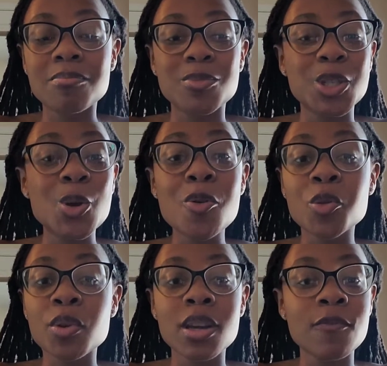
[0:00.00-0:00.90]
2 or
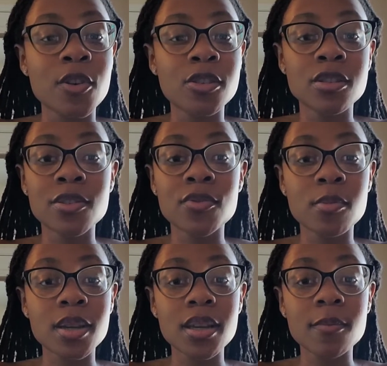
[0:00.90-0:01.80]
3 conversions for
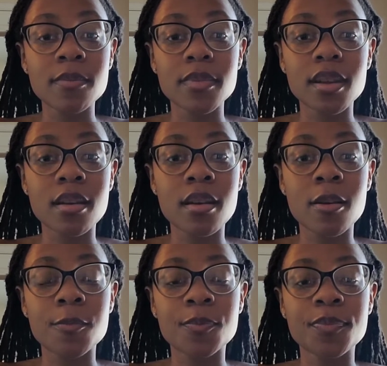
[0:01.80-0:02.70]
me,
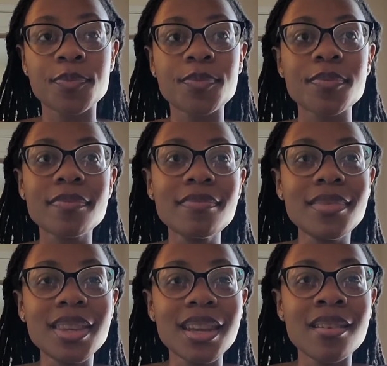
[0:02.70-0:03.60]

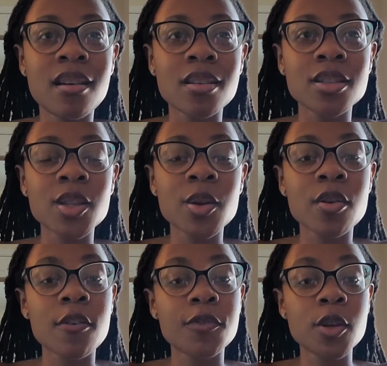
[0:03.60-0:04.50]
and also there were
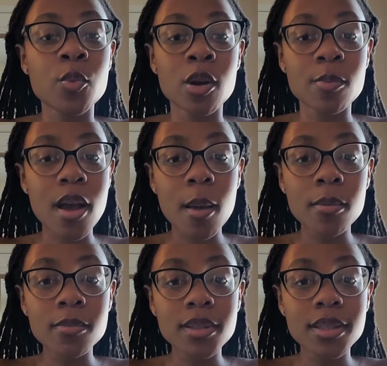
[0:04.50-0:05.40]
a few word
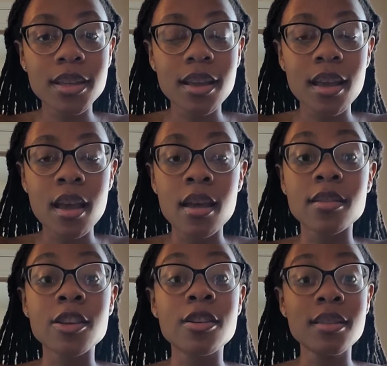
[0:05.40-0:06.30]
problems.
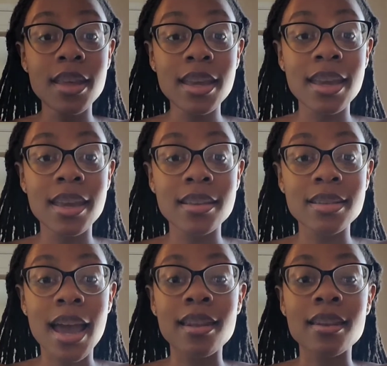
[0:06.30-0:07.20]
The good thing is
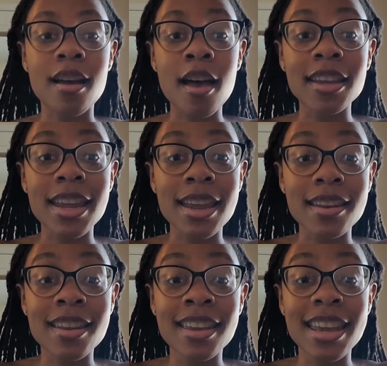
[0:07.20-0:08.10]
I did not get
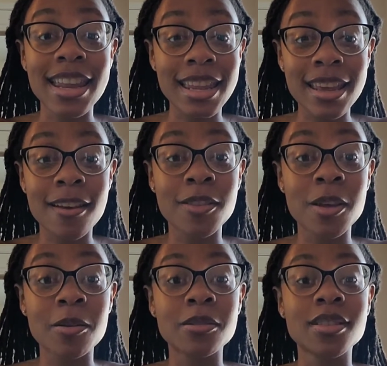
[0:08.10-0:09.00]
any of
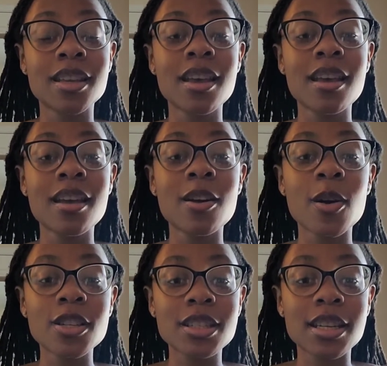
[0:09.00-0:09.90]
those
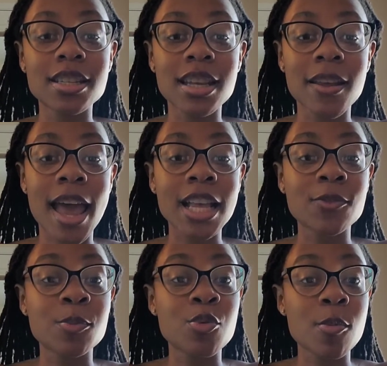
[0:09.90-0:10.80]
questions that ask
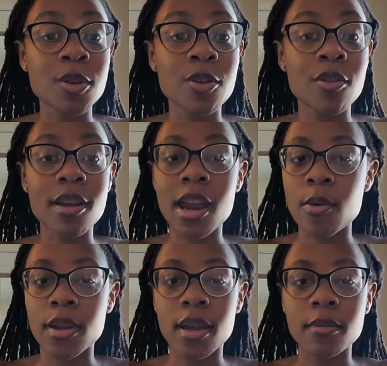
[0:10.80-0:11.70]
for perimeter or
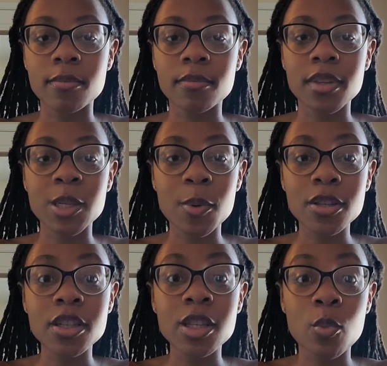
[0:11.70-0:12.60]
area,
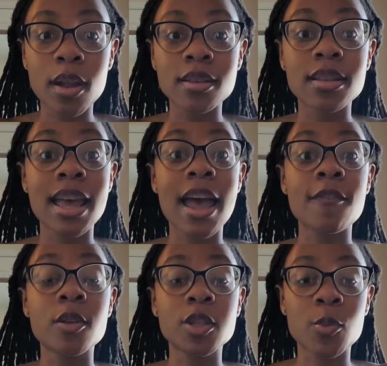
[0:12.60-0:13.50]
especially the ones that have
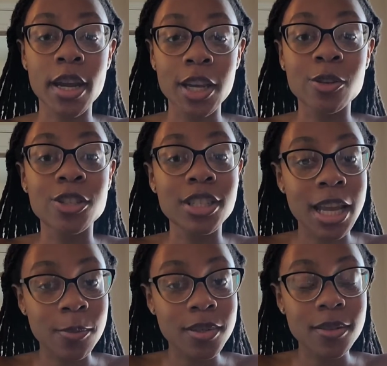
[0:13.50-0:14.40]
those irregular
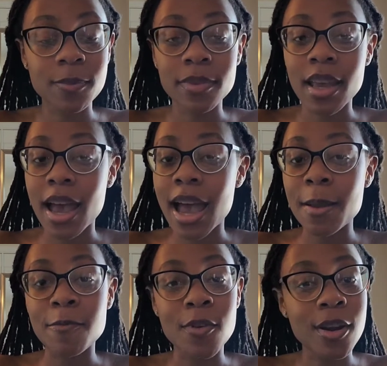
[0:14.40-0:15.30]
shapes.
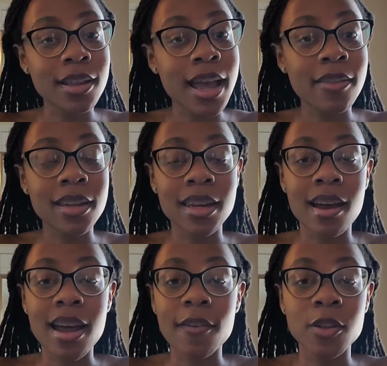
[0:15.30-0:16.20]
I'm very glad they did
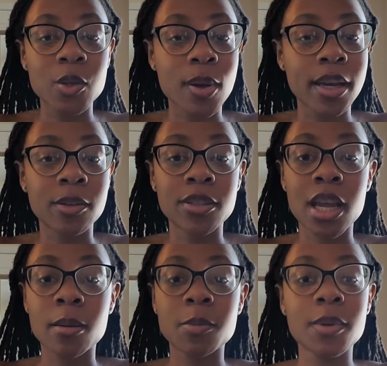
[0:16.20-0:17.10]
not have those irregular
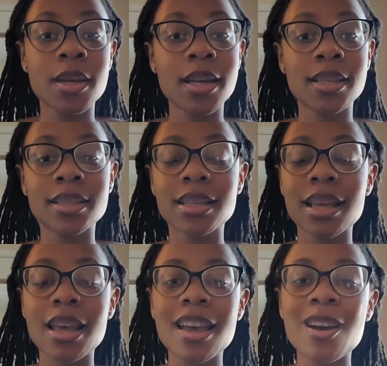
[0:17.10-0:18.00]
shapes, because
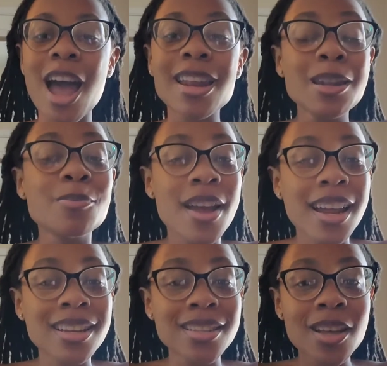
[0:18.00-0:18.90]
I did
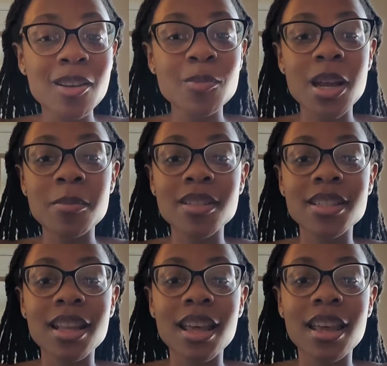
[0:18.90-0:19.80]
practice those, but I'm just
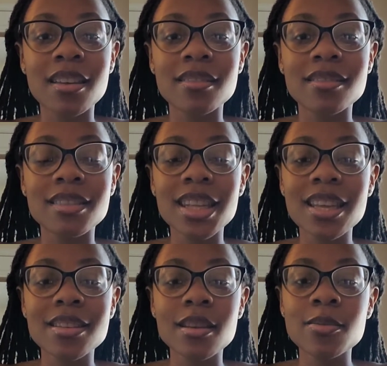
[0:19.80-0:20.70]
like, I
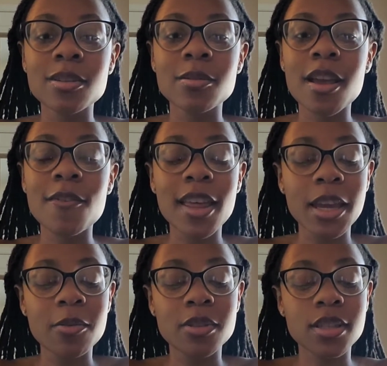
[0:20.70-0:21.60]
feel like
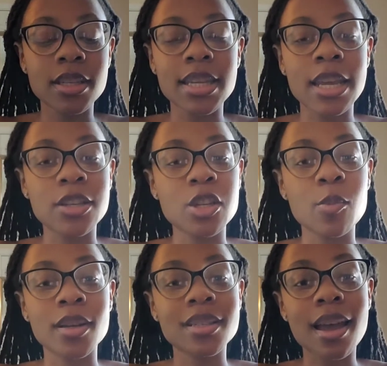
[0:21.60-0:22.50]
it was going to take too
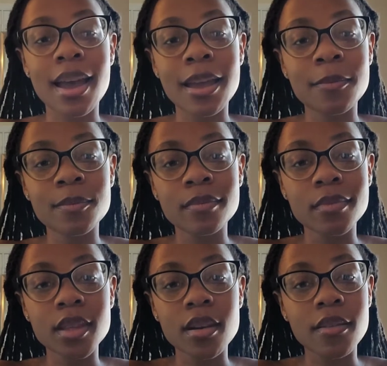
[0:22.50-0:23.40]
much time
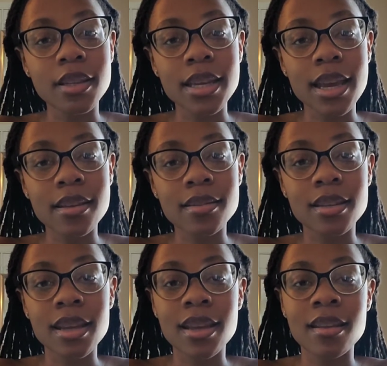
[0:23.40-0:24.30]
on the test,
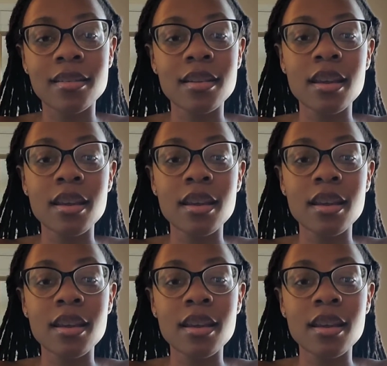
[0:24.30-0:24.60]
and